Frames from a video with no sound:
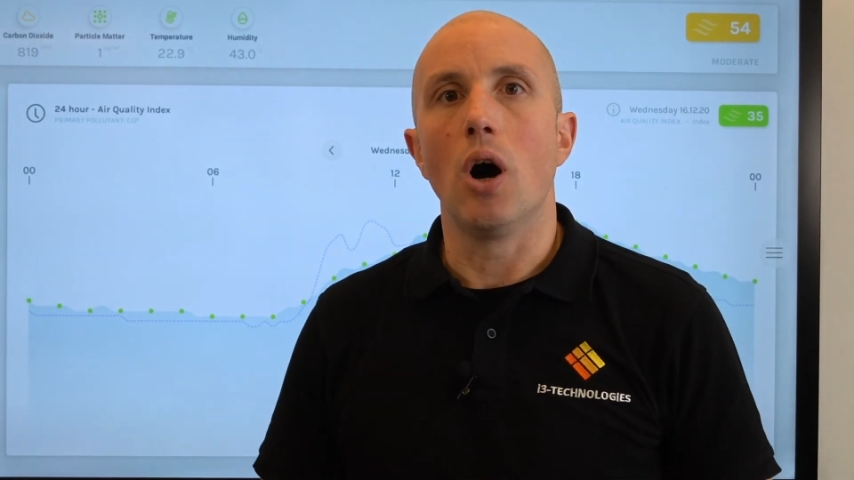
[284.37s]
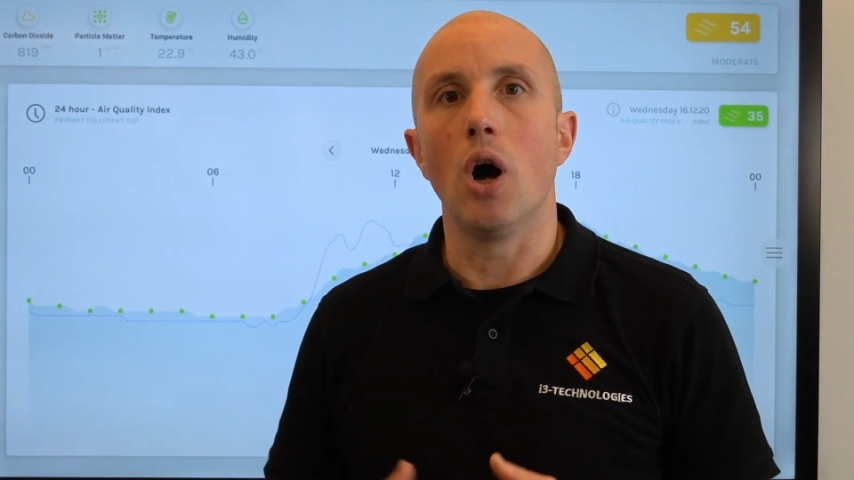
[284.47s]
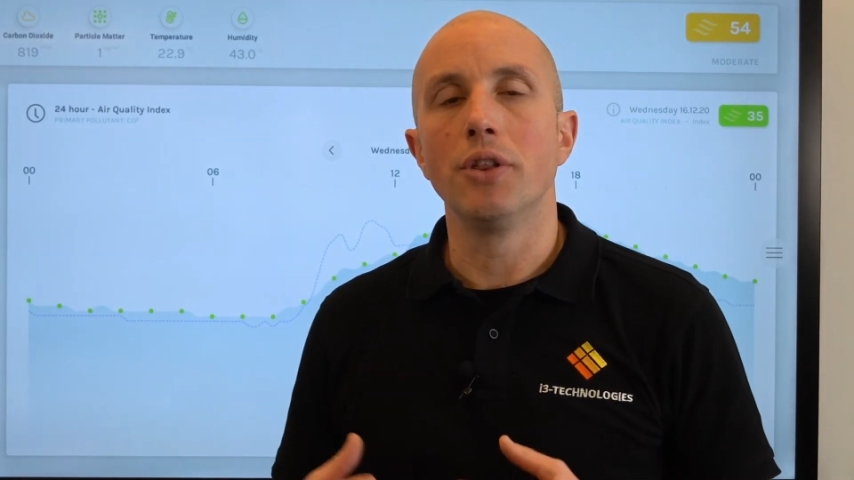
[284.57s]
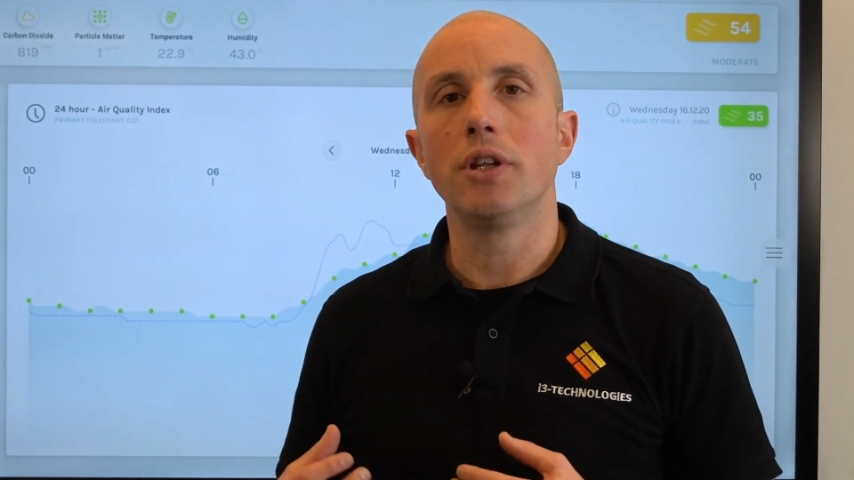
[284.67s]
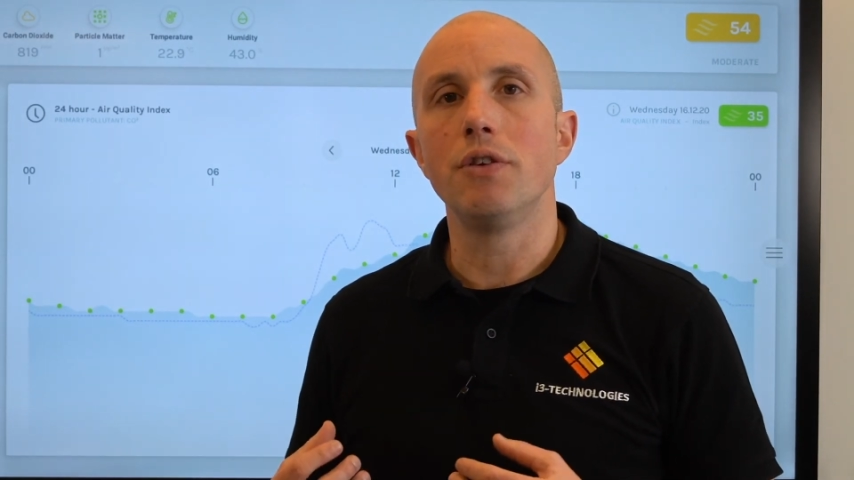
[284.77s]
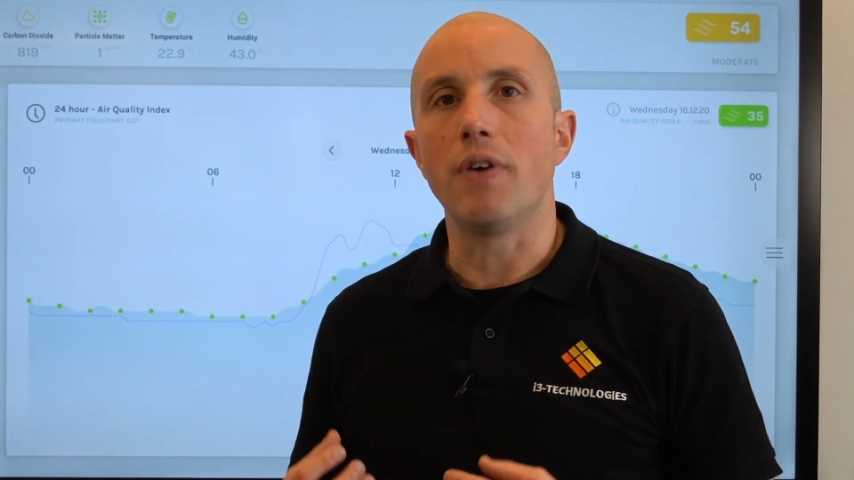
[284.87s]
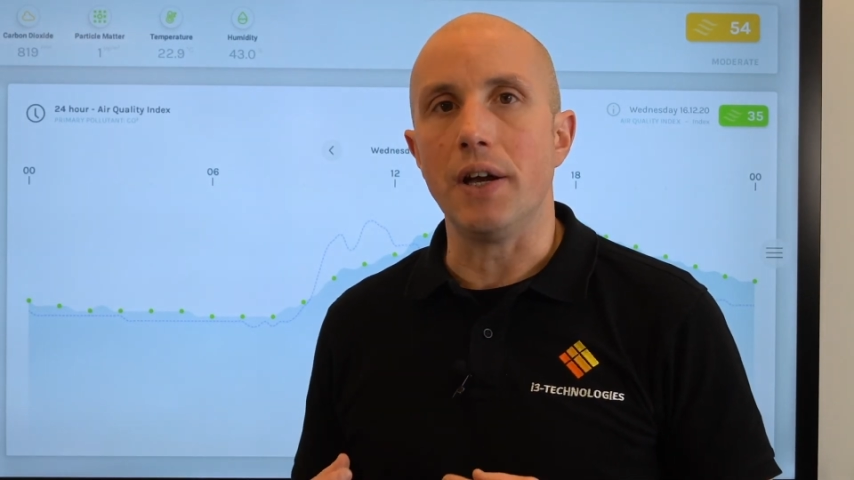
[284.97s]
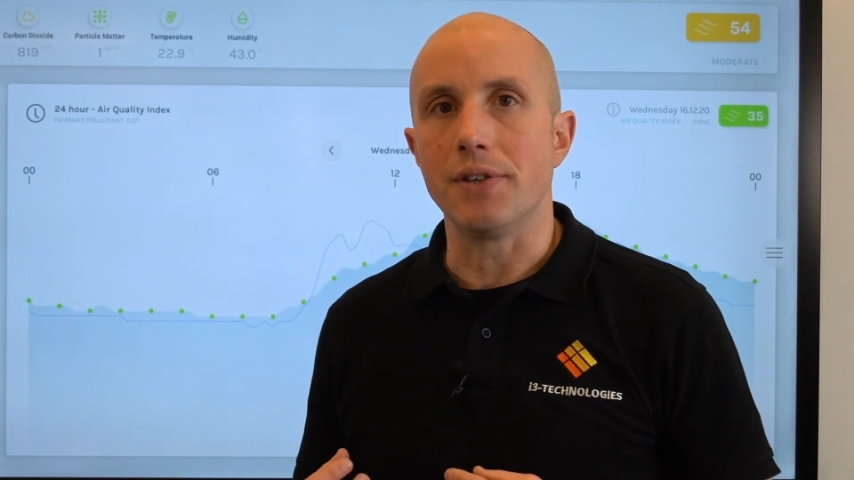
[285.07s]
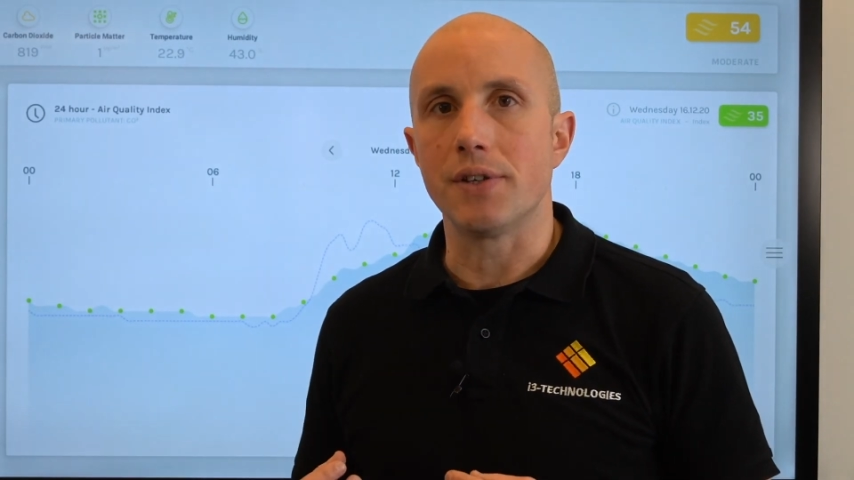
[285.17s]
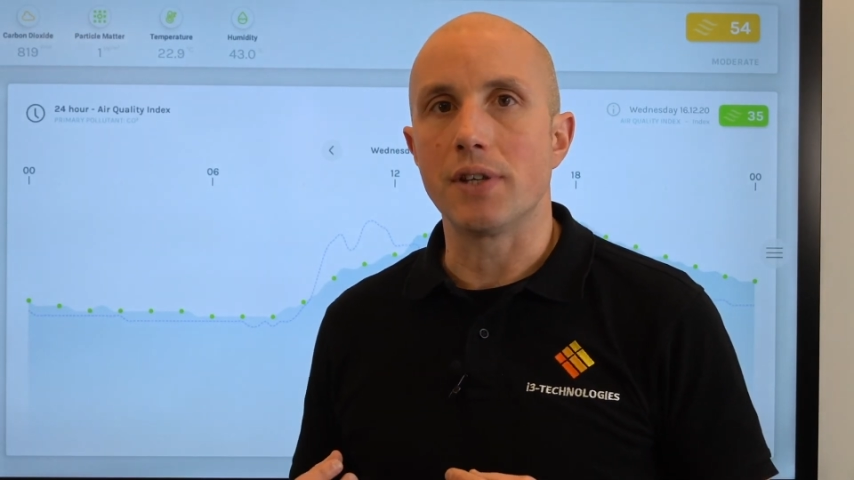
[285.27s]
on the
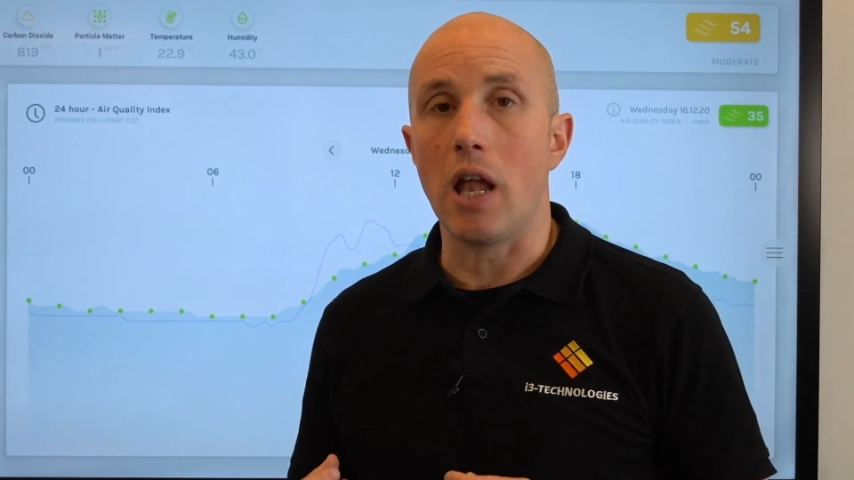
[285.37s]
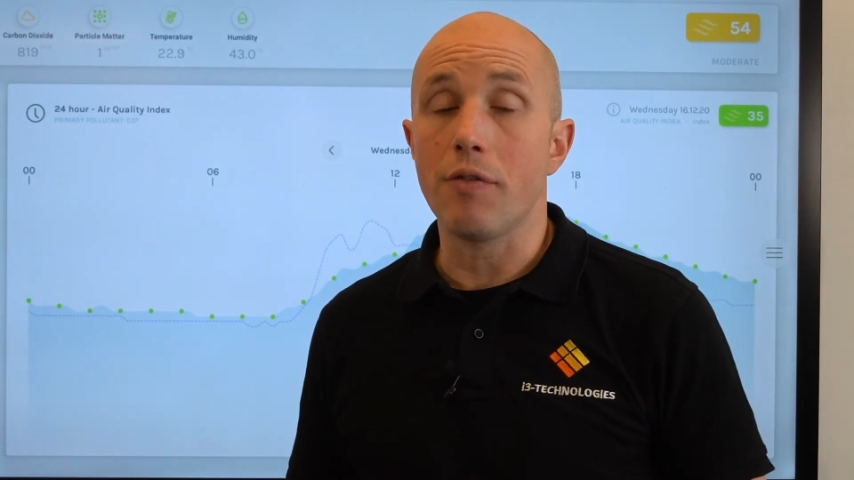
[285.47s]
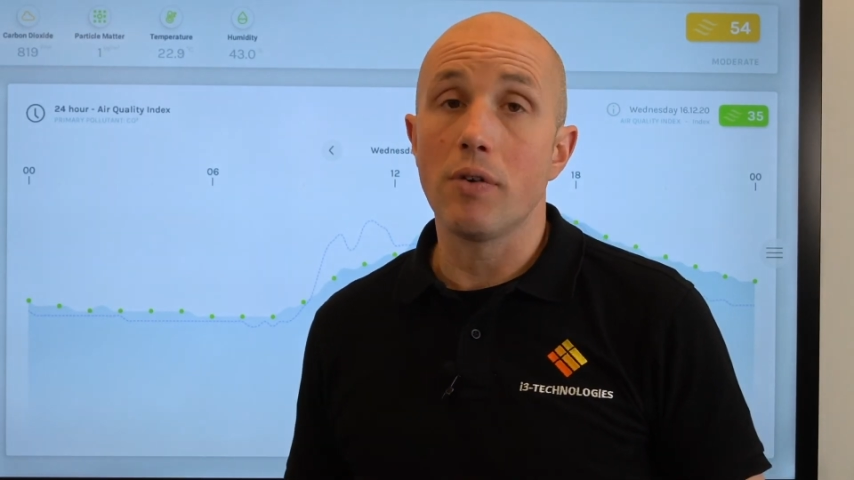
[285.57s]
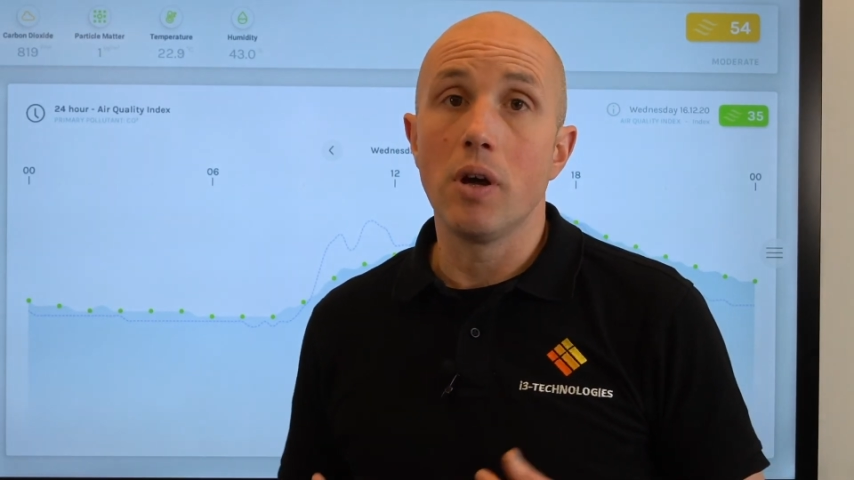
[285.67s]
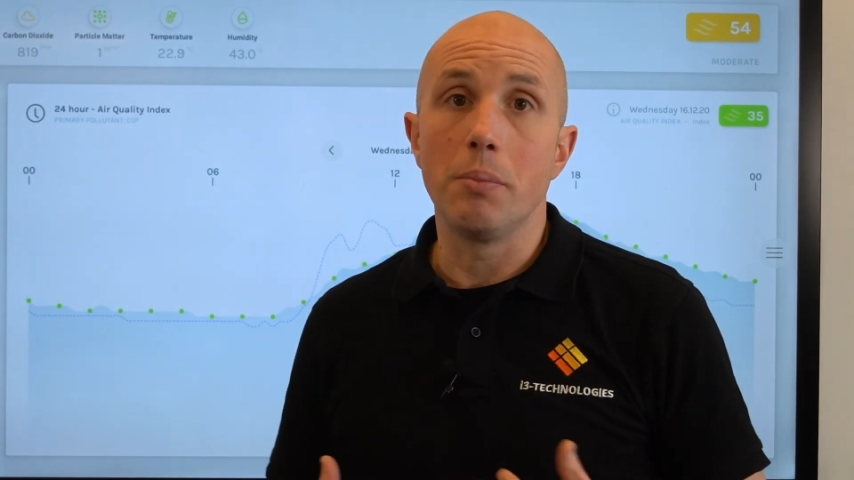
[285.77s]
device itself,